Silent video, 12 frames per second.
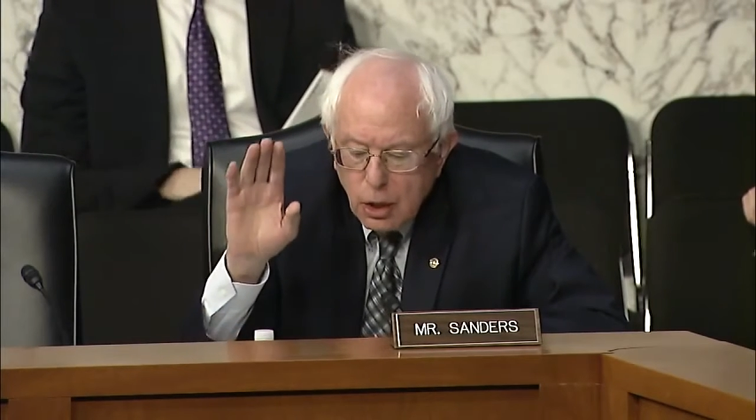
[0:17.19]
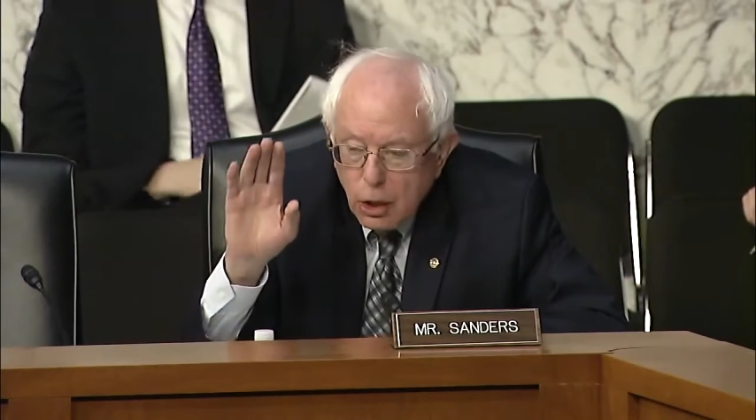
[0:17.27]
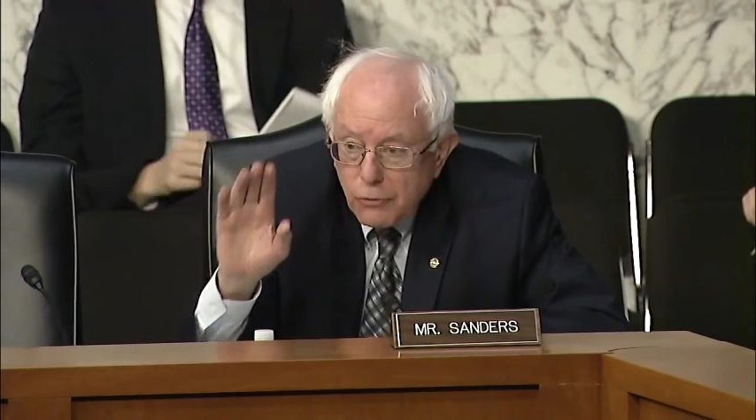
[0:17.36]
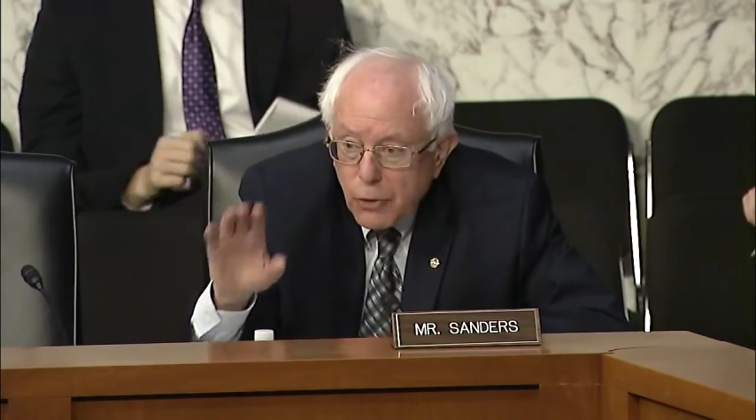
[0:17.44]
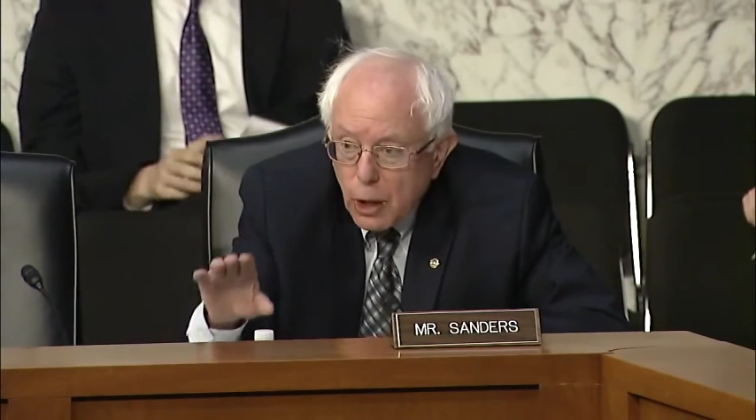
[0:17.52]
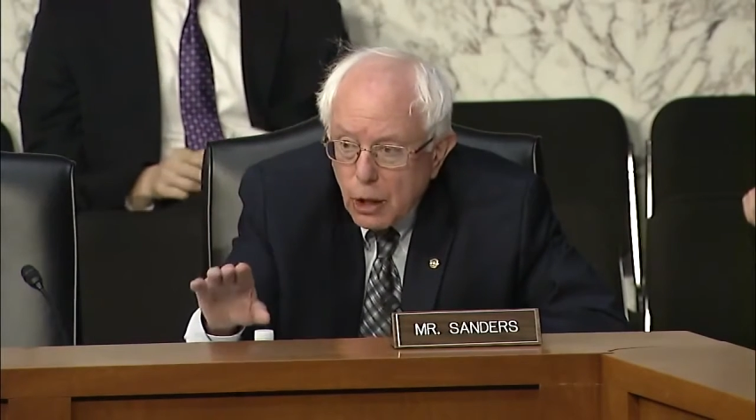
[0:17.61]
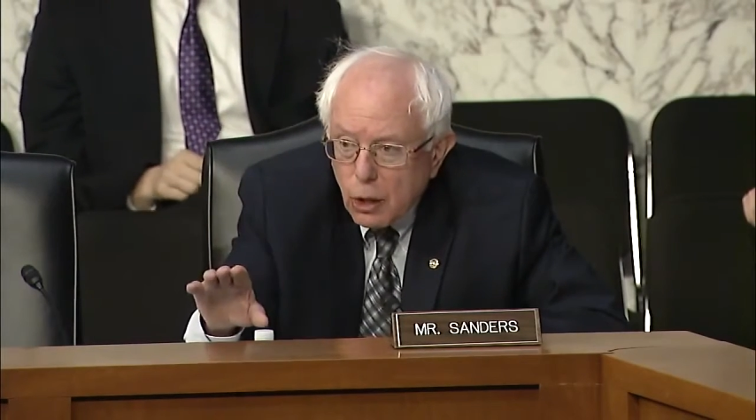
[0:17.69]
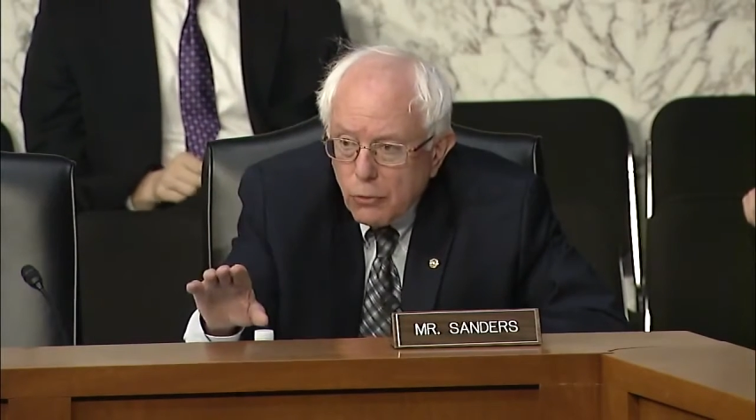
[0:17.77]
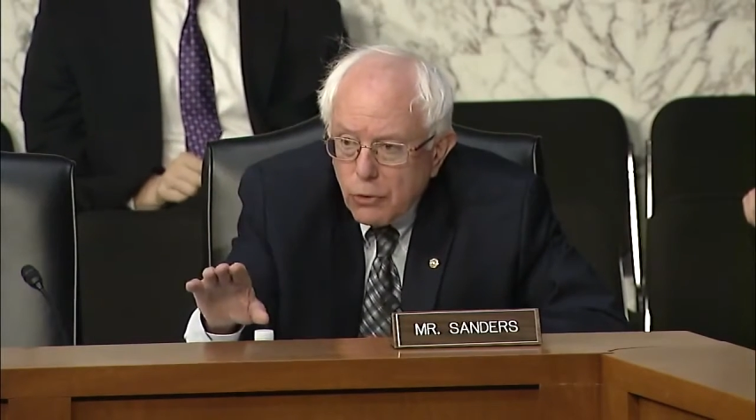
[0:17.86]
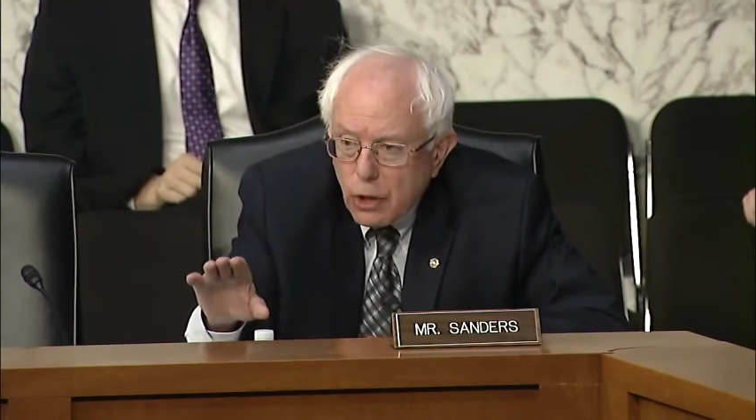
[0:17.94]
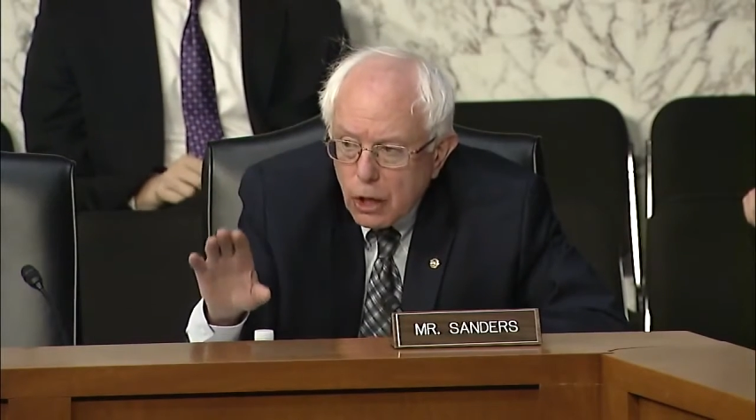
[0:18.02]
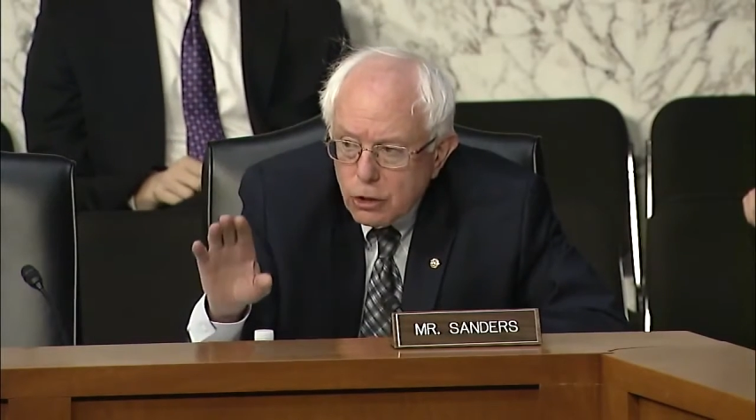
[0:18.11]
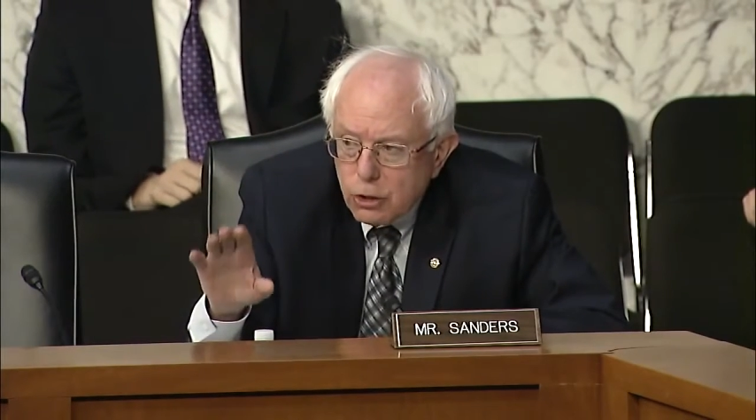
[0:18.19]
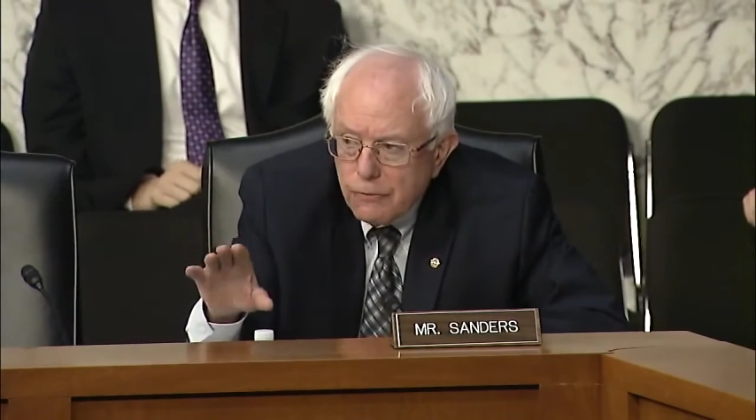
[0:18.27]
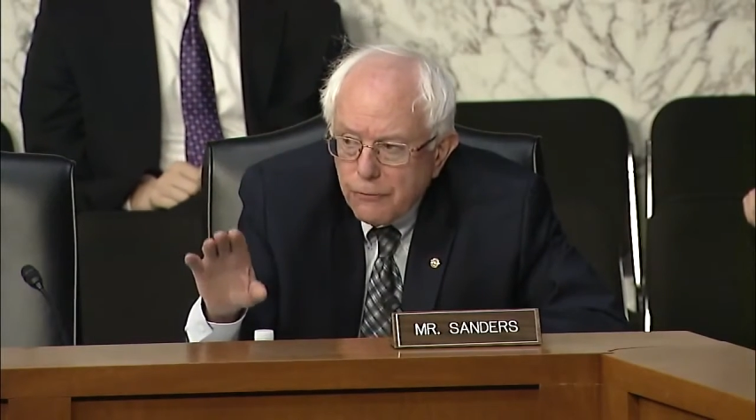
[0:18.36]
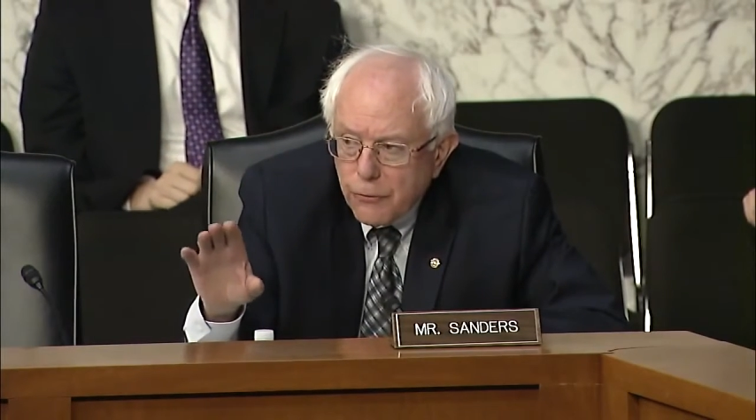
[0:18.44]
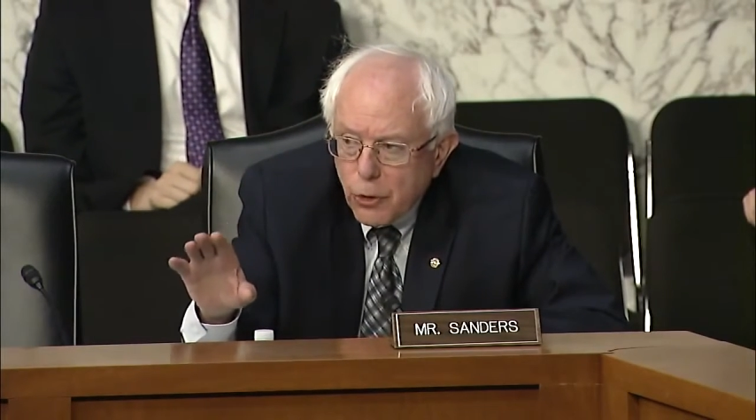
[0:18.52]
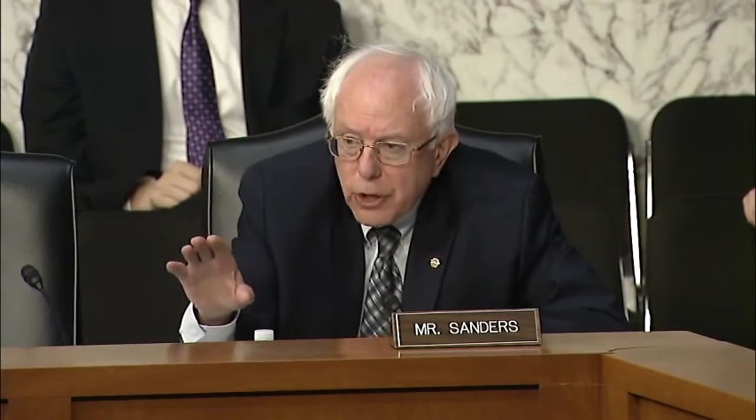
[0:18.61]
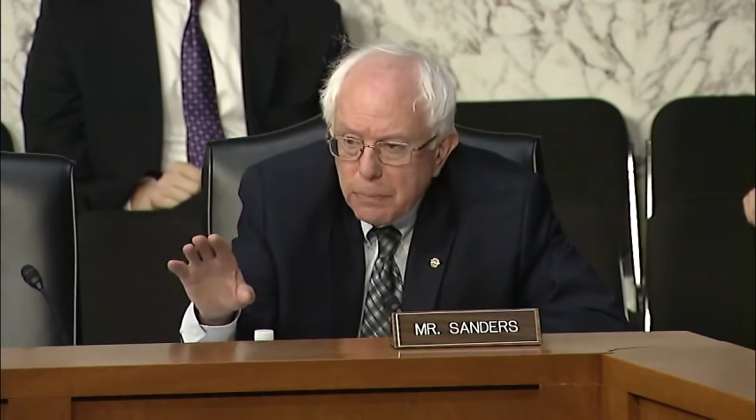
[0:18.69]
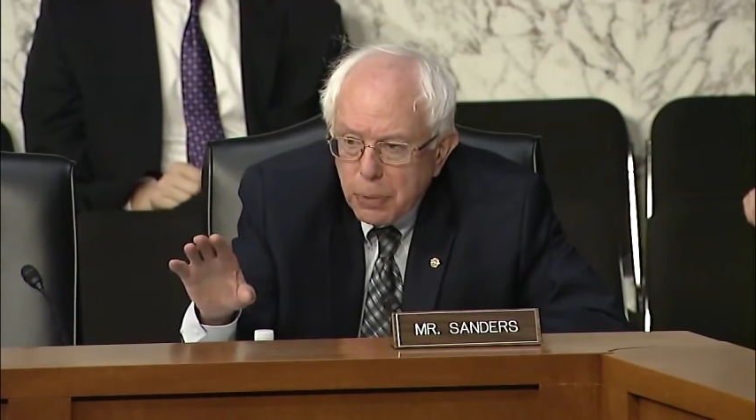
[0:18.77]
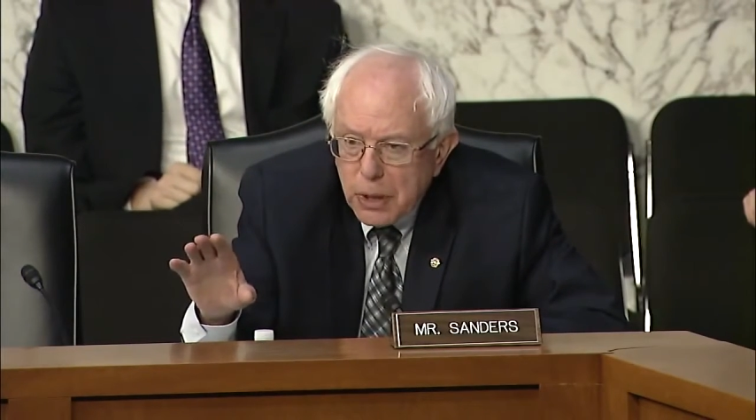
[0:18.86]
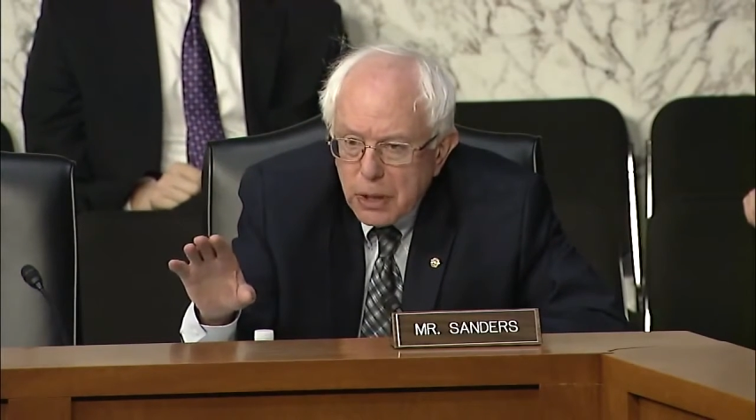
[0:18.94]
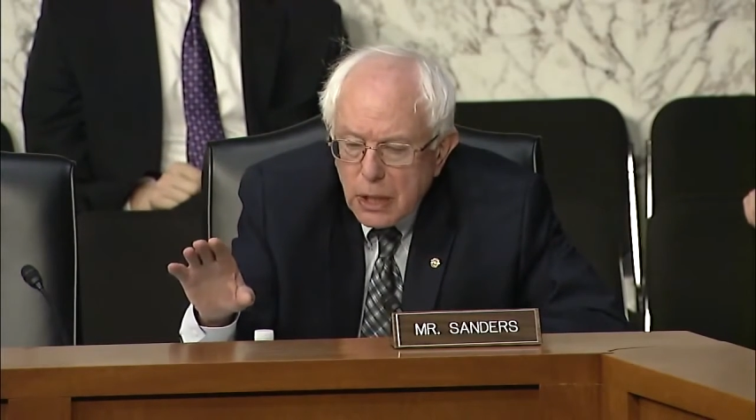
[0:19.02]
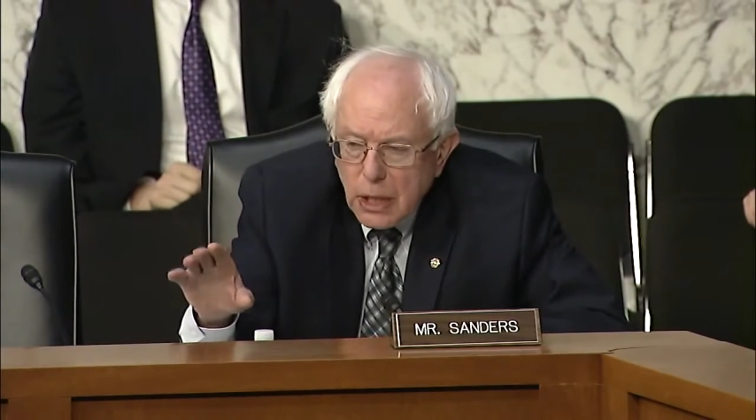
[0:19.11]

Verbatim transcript: over, over $140 billion.